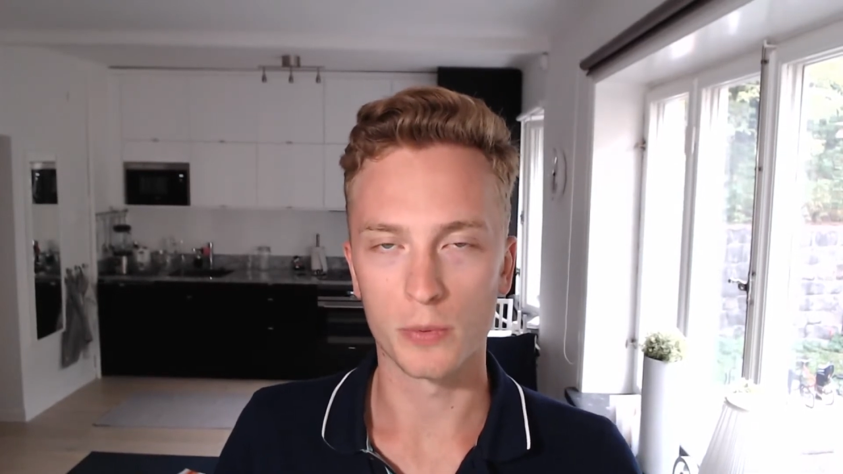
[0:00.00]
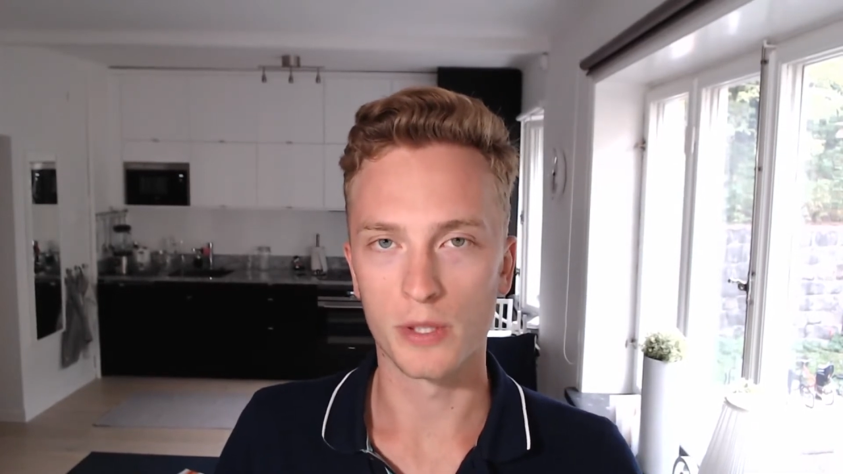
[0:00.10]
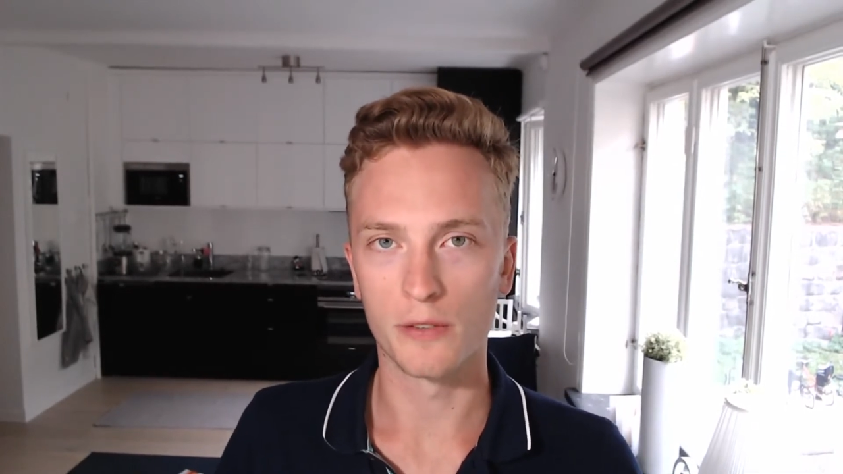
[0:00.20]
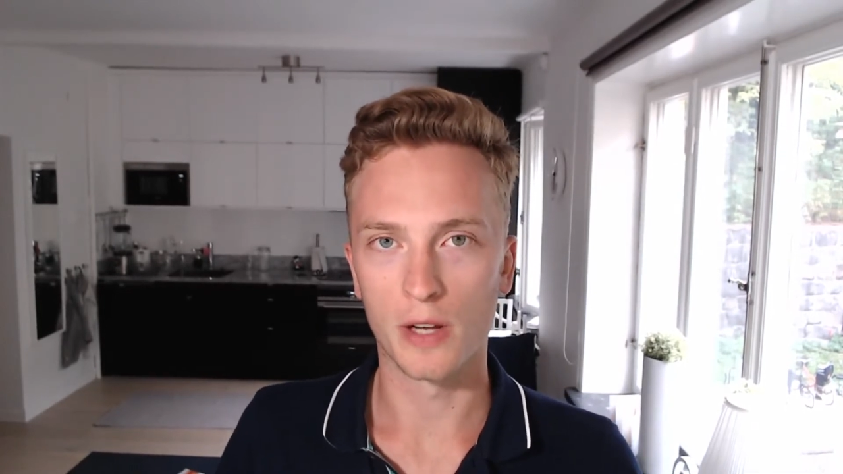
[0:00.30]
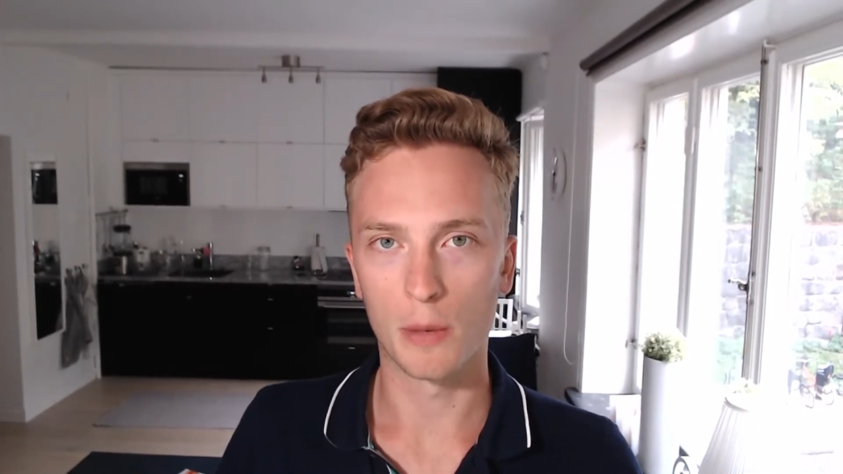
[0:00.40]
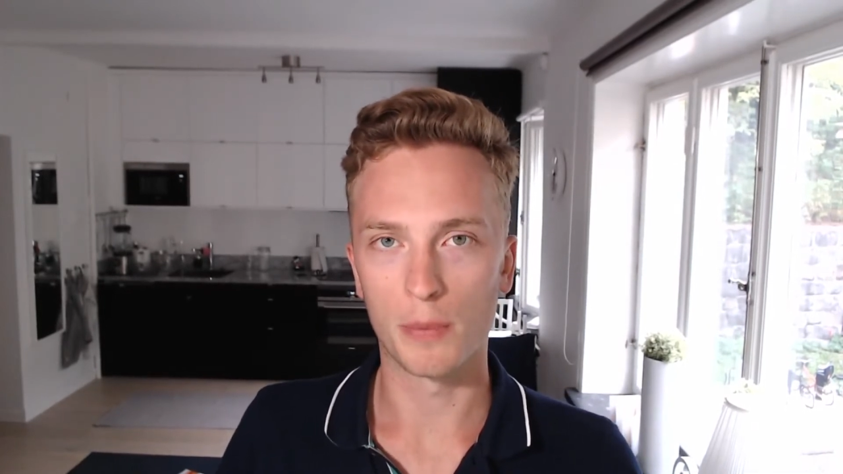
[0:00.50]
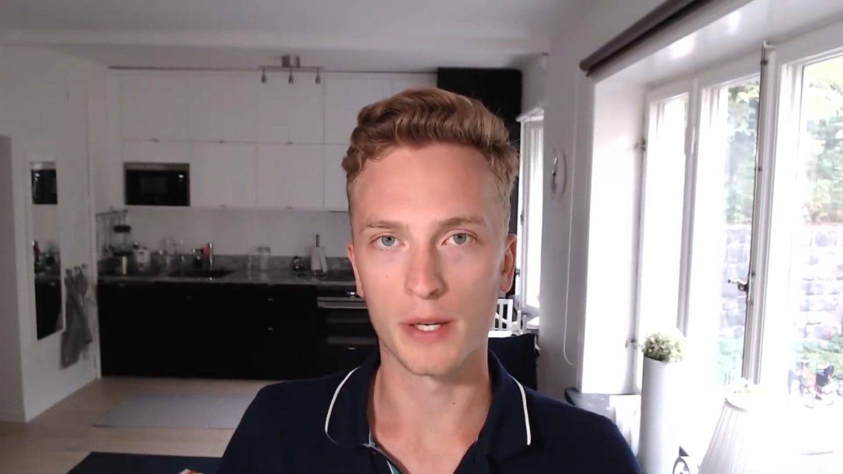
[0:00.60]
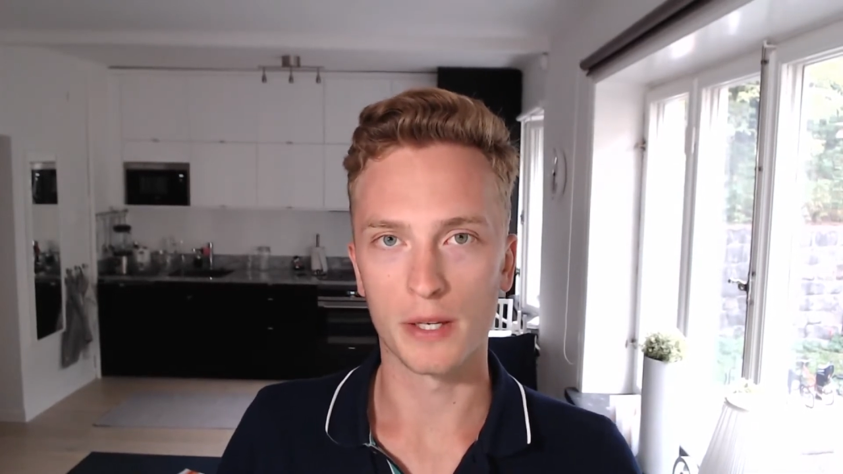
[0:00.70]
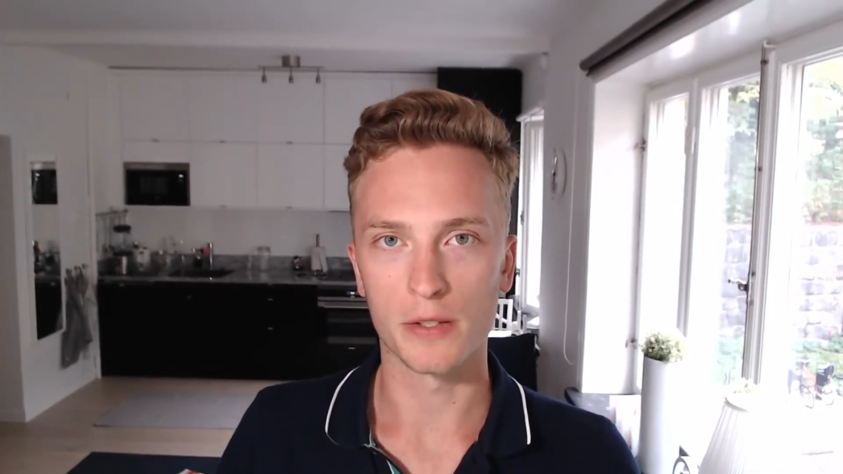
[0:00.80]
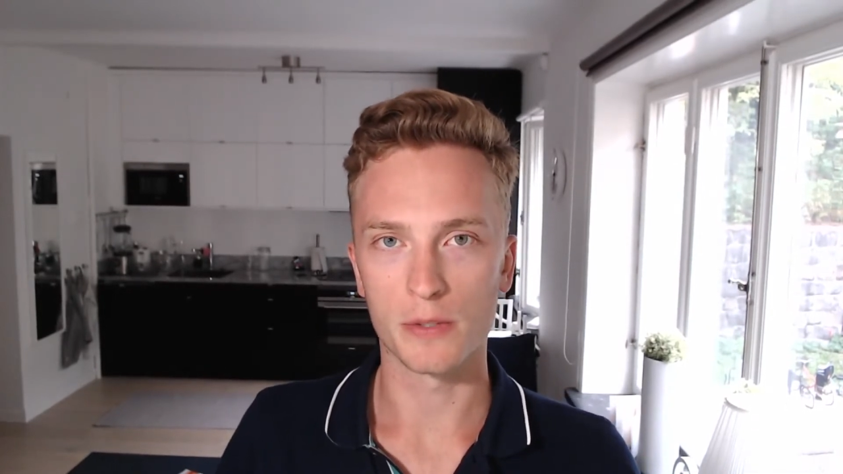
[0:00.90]
when
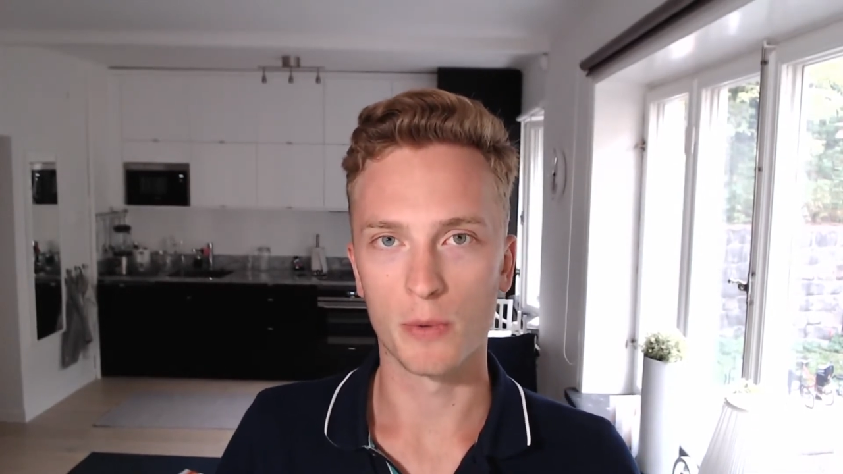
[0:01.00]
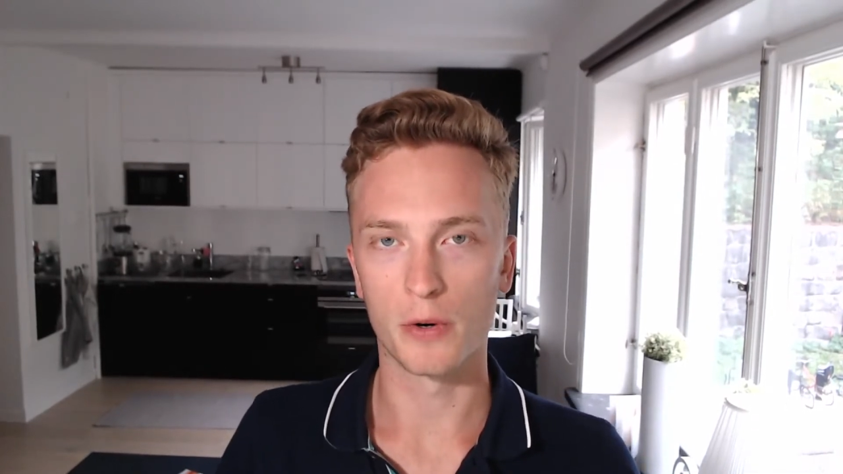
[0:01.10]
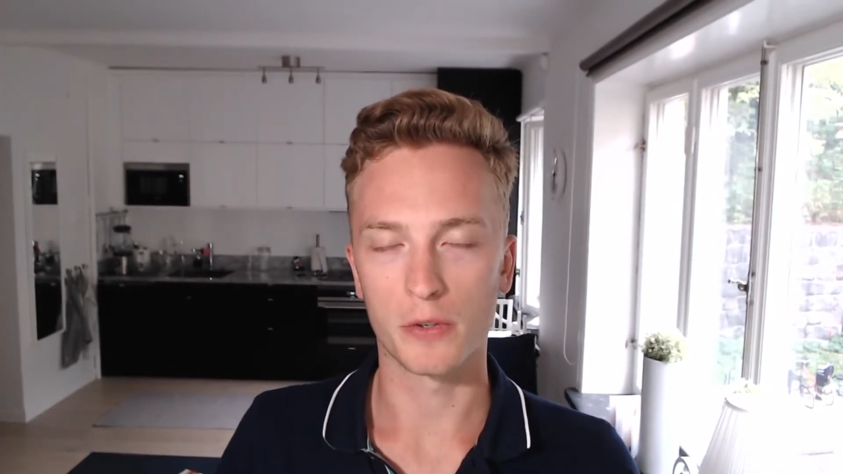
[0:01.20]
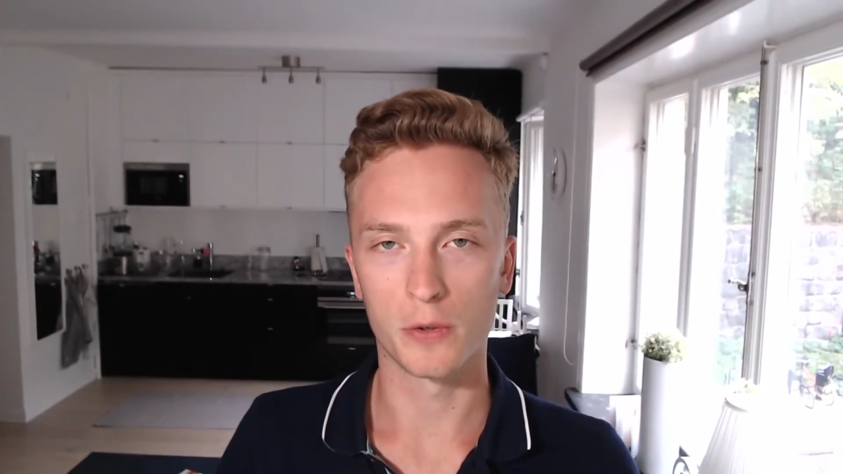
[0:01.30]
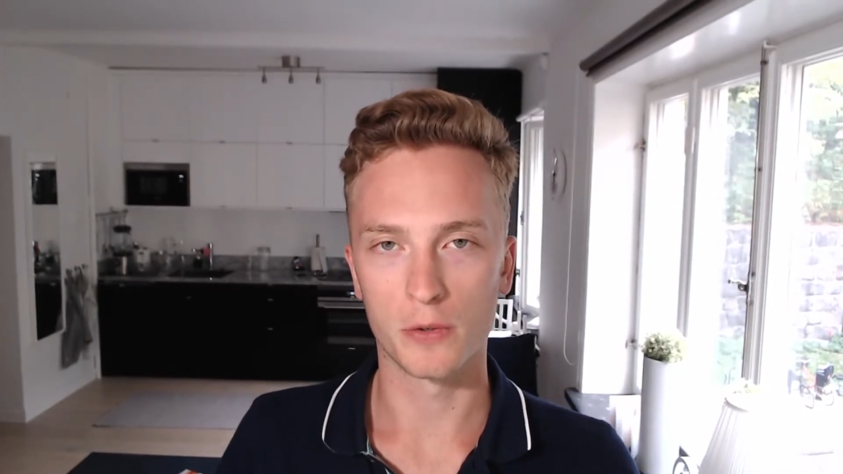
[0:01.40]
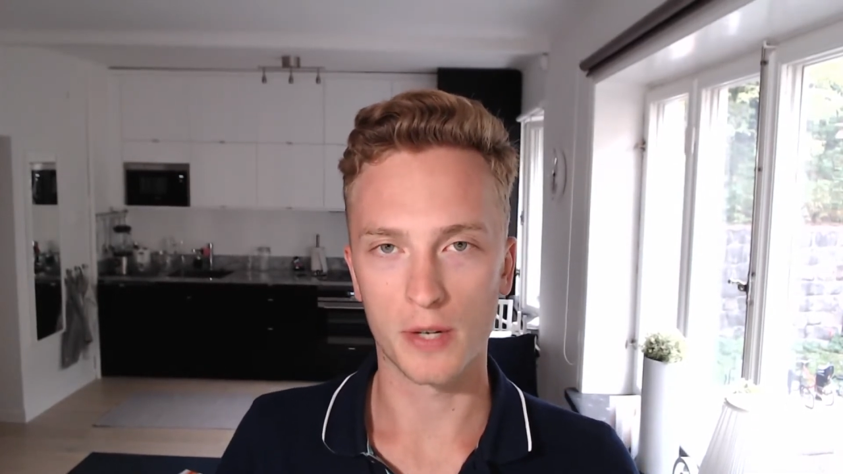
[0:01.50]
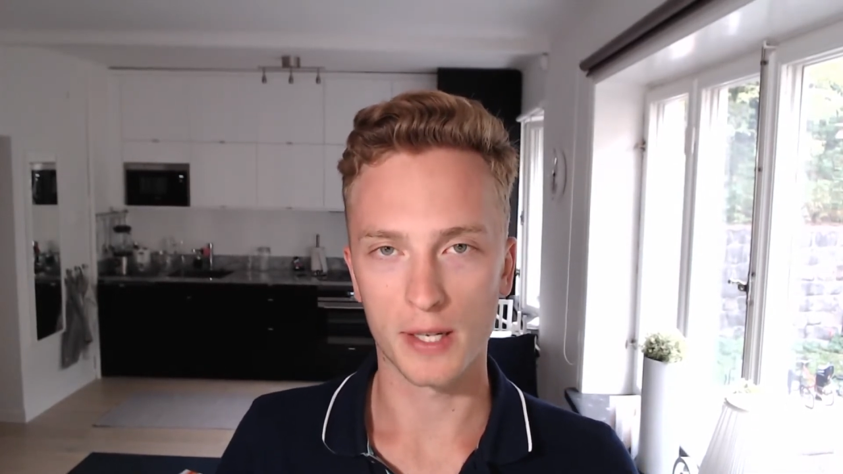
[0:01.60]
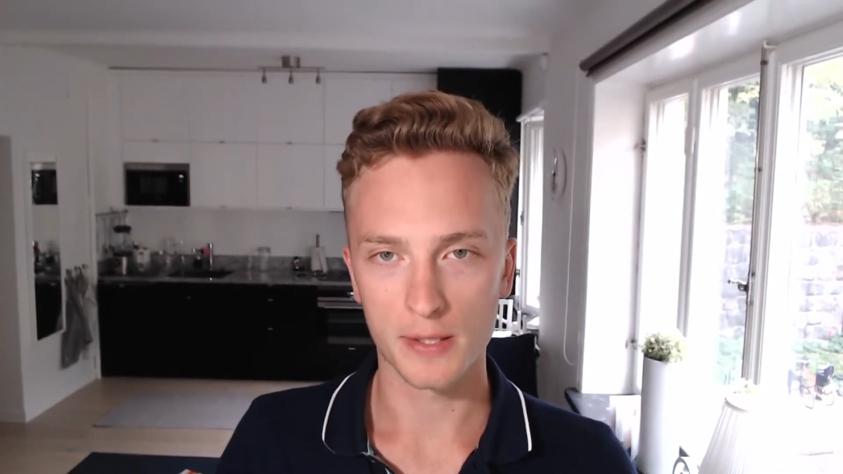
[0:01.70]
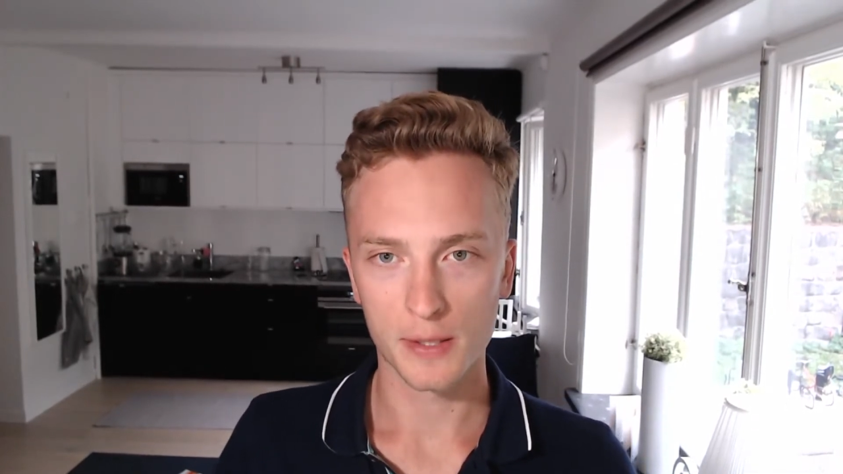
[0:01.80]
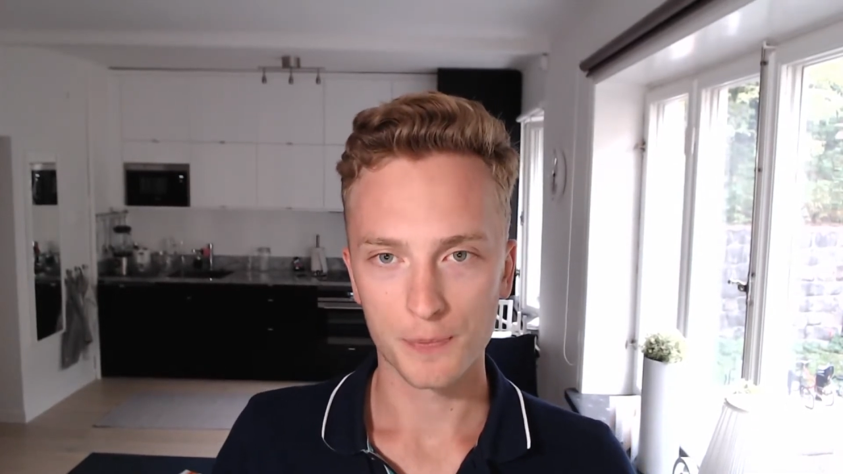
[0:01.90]
developing smart
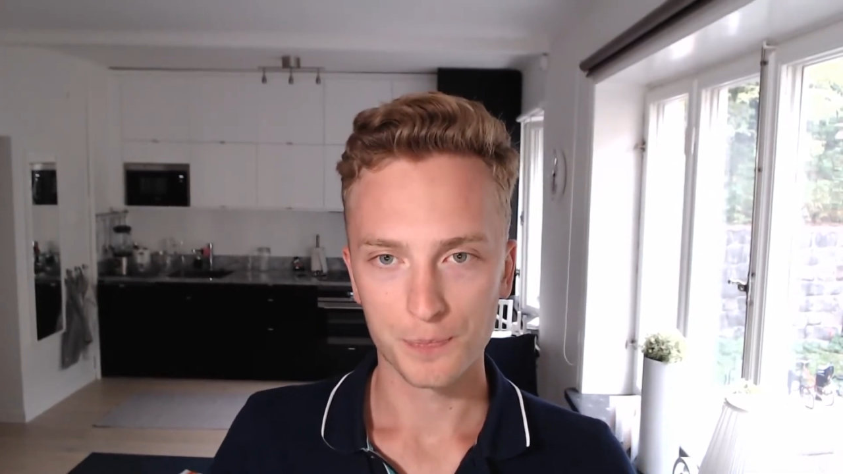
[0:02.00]
contracts.